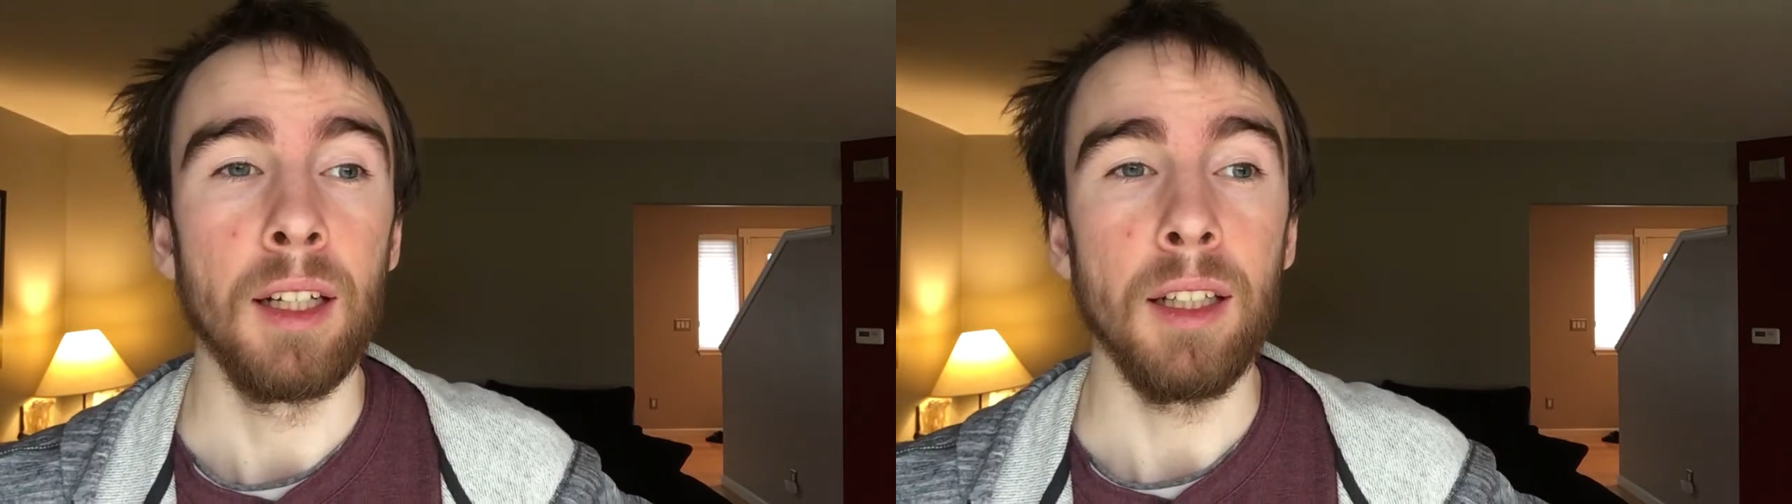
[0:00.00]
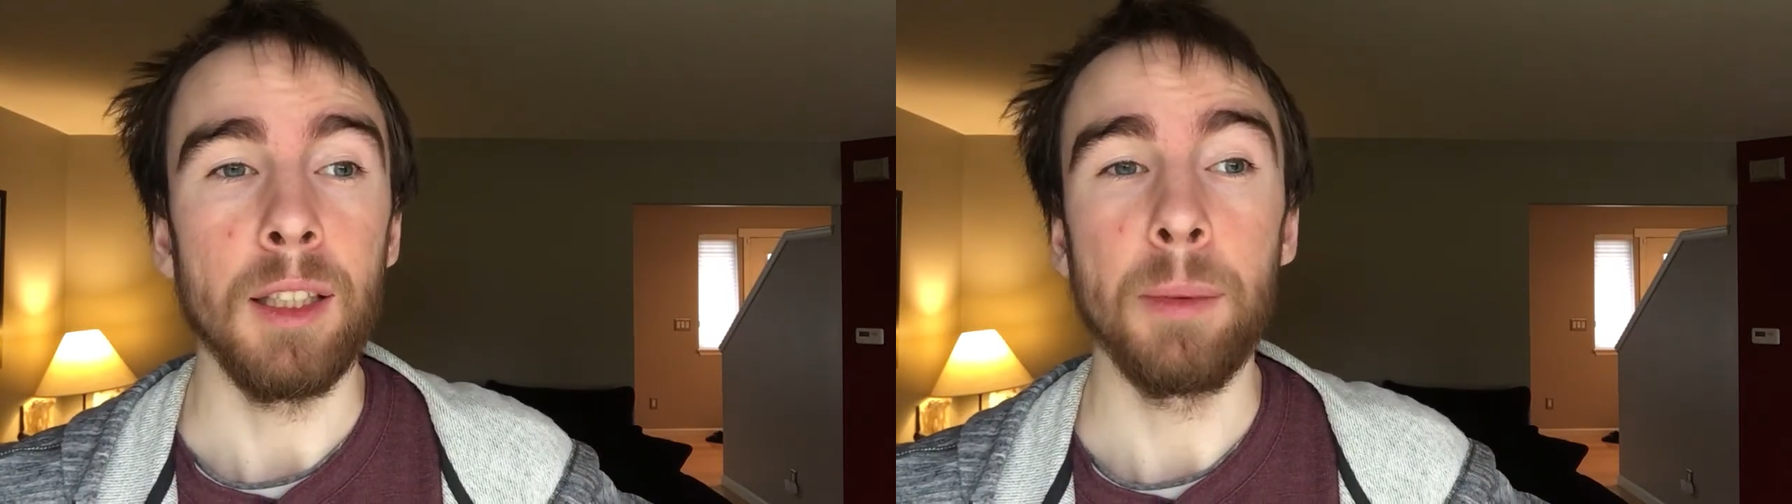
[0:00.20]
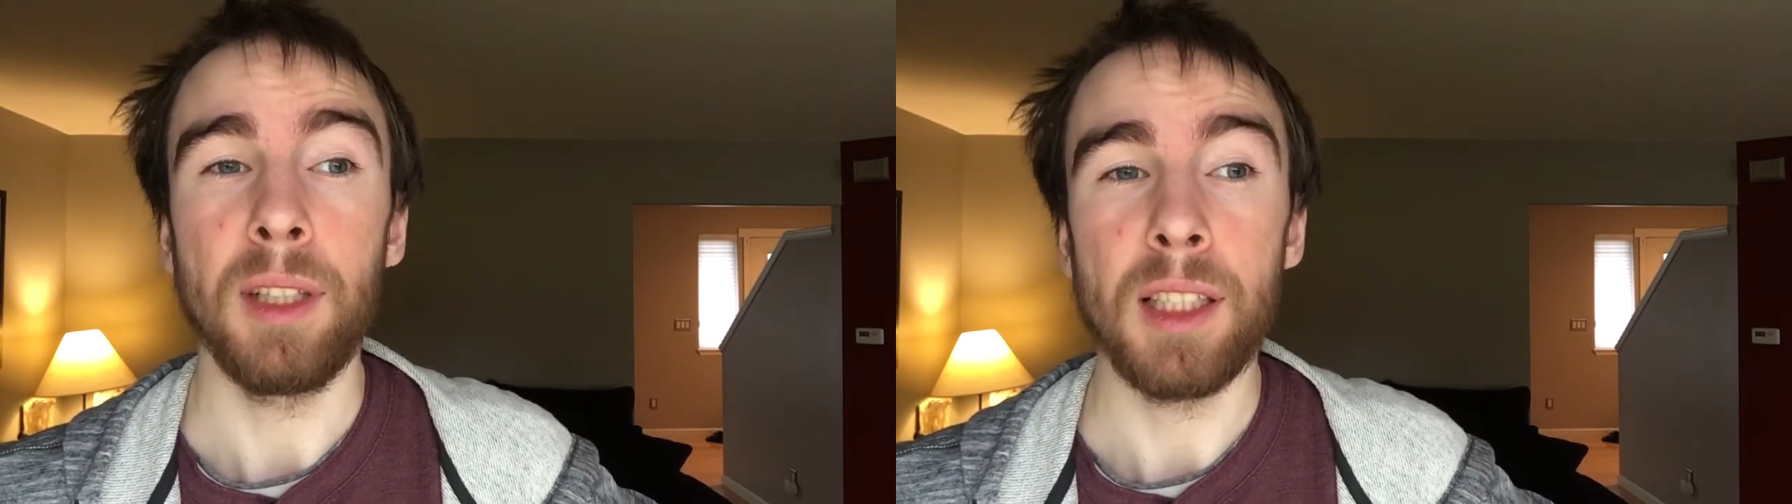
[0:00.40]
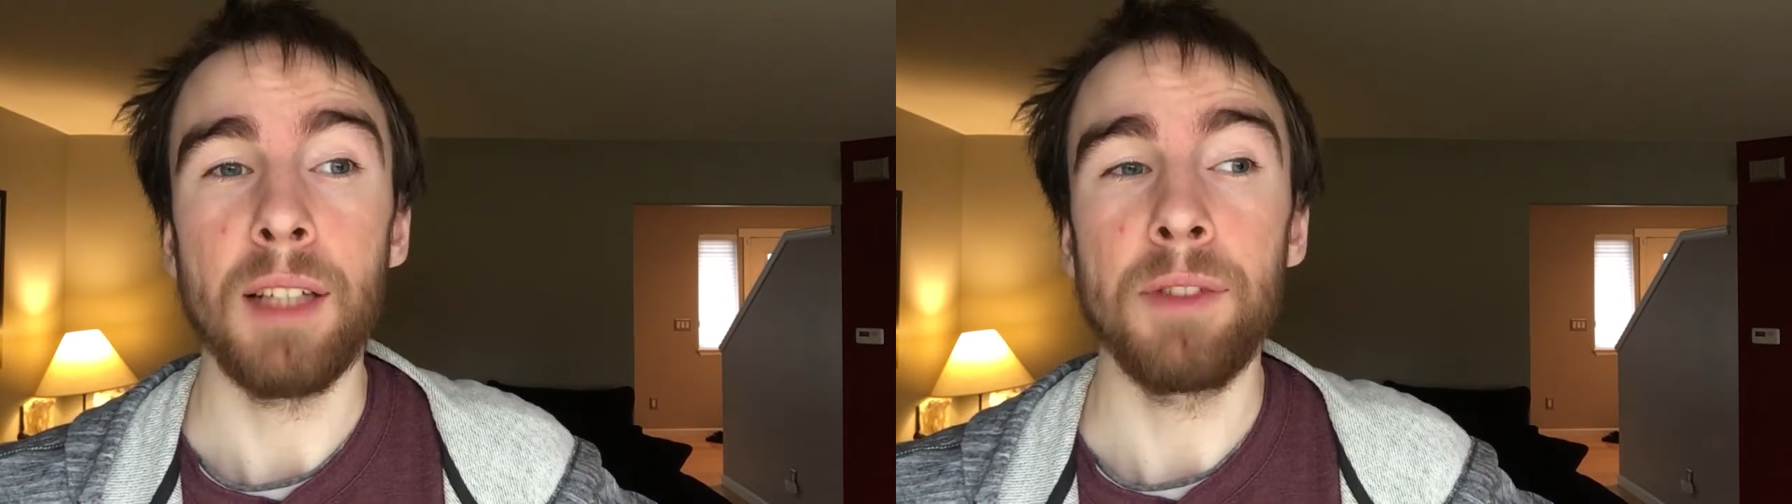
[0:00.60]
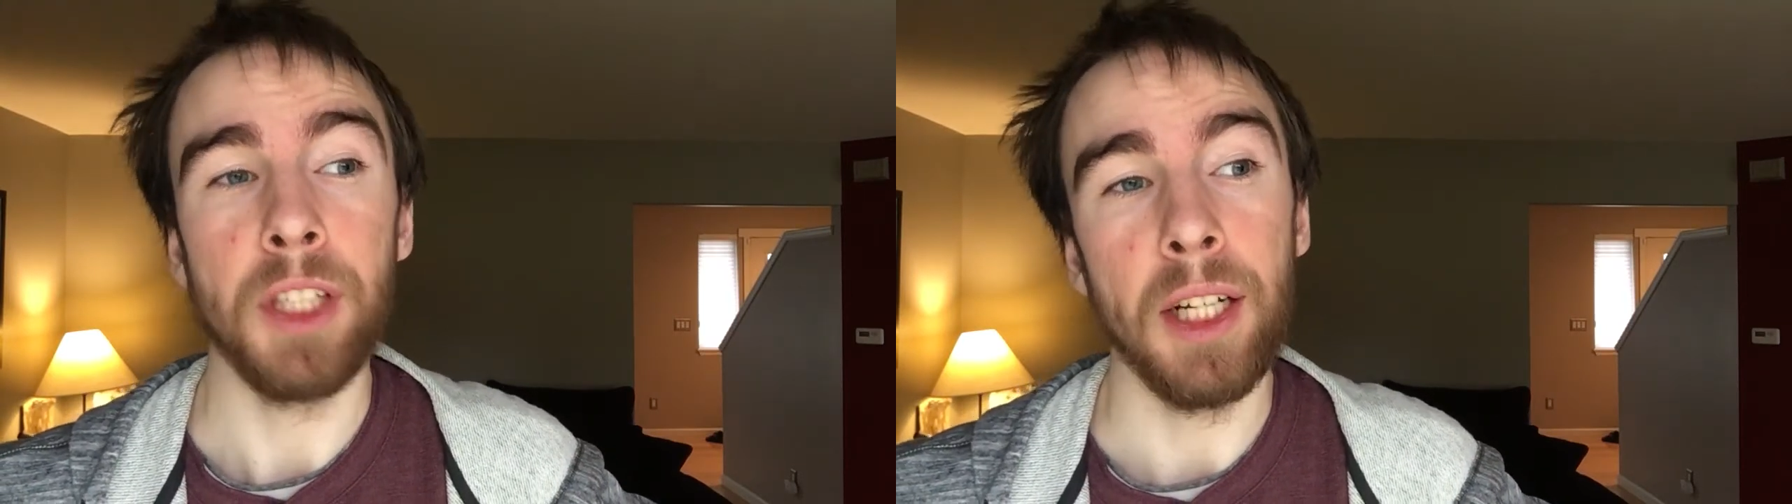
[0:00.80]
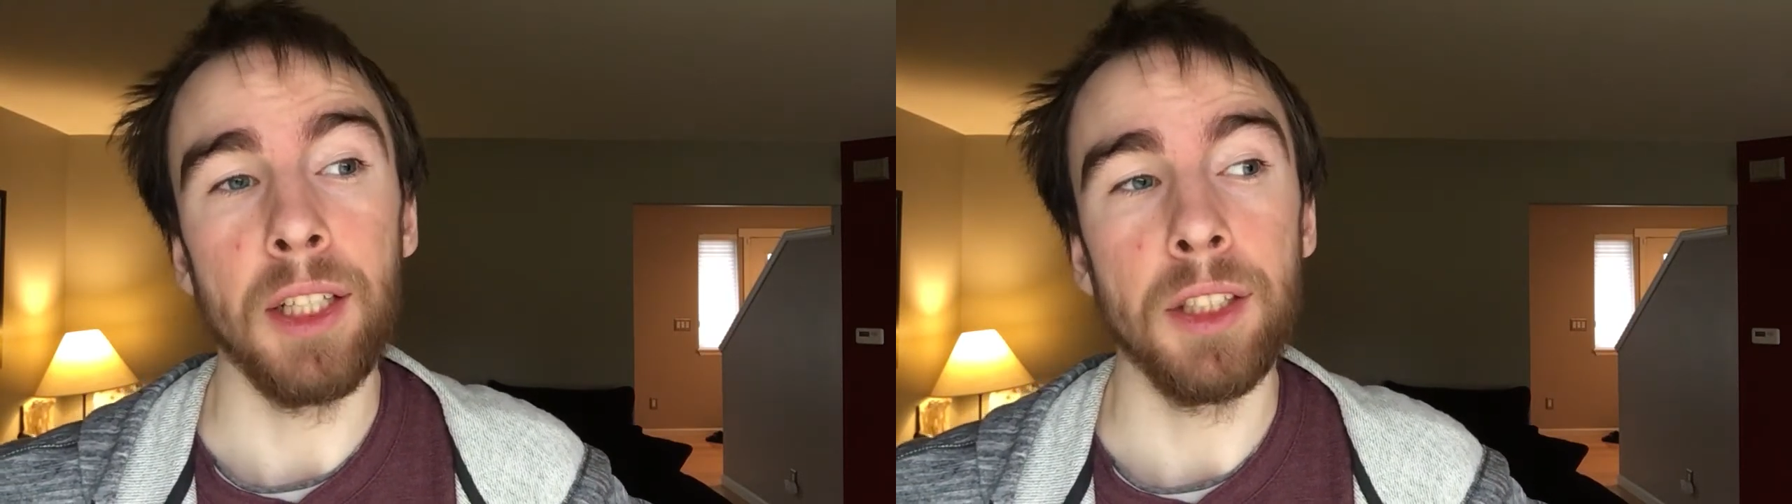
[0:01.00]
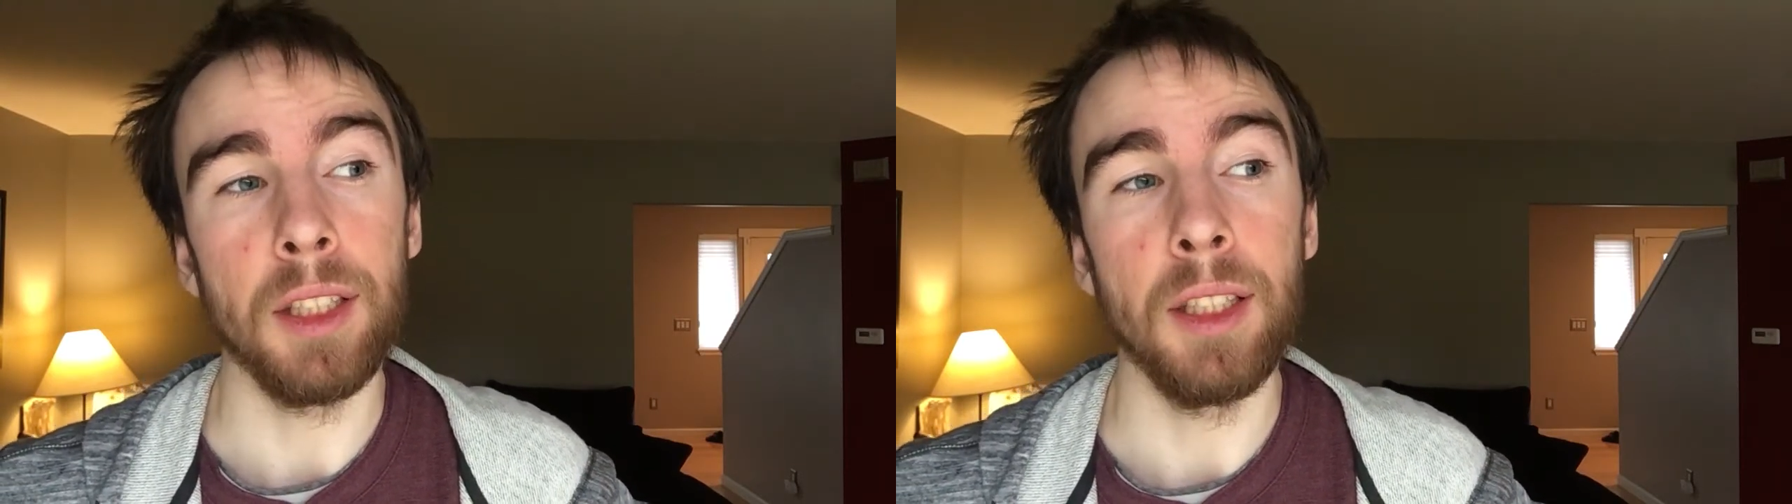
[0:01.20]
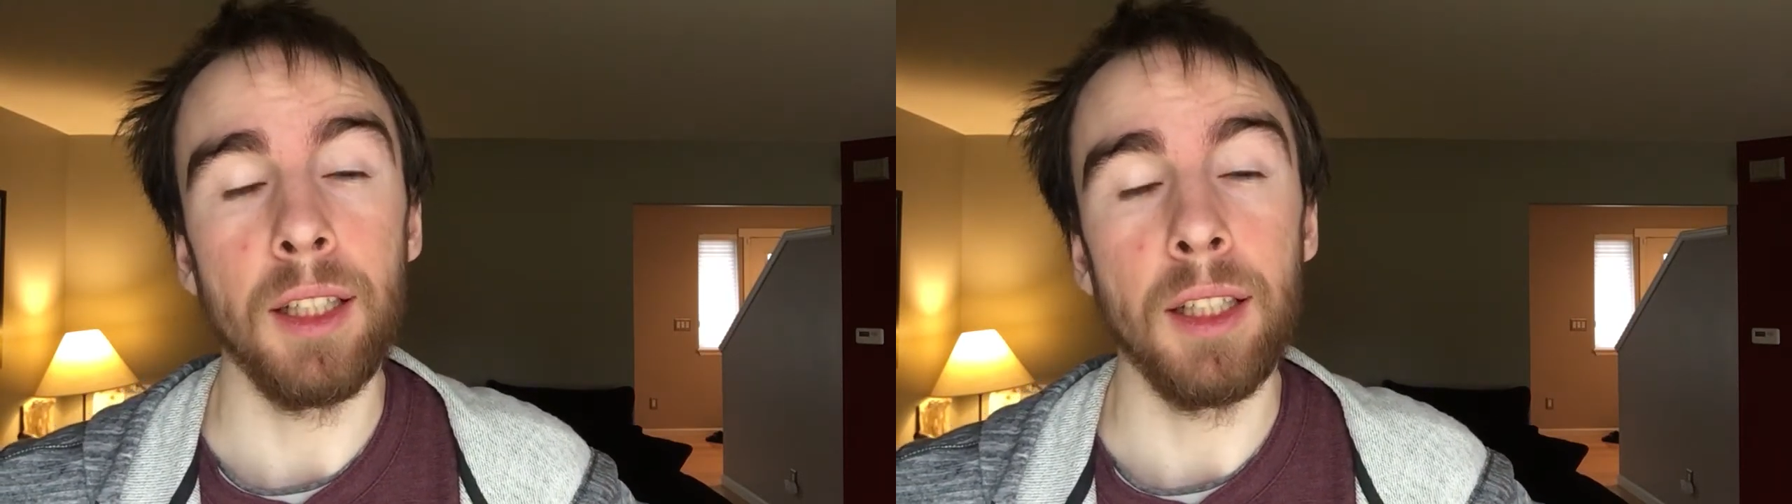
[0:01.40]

is because I've changed and